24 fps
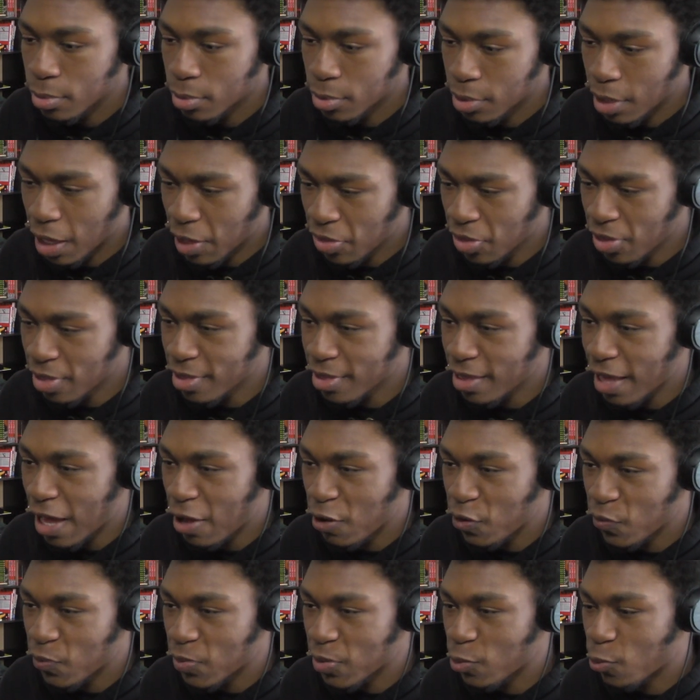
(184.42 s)
Not that this guy
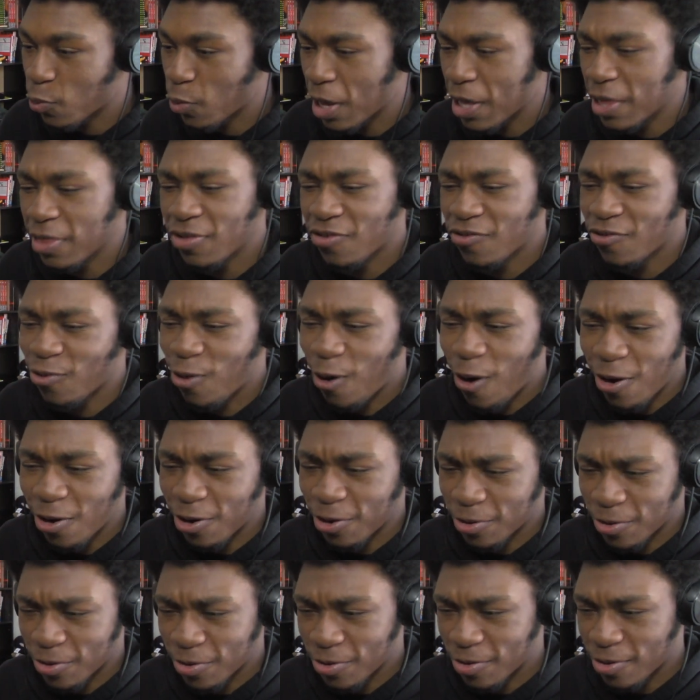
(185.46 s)
would be way
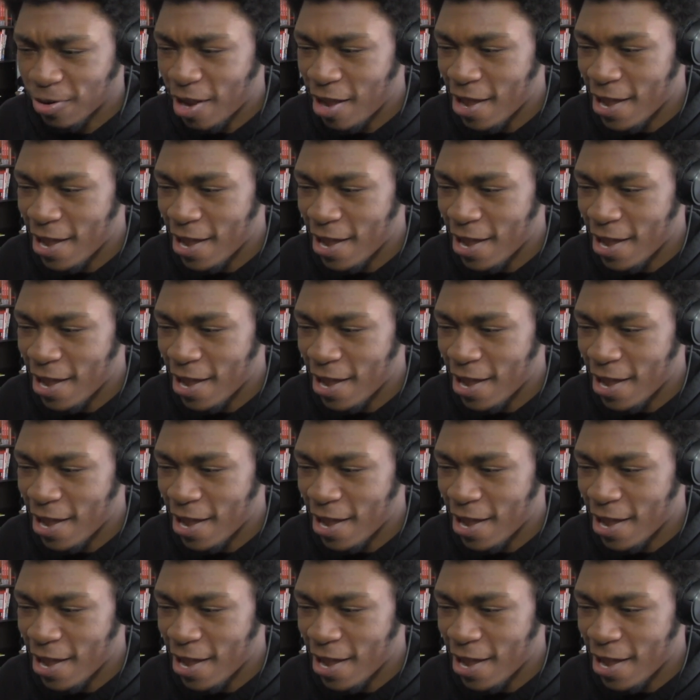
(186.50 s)
stronger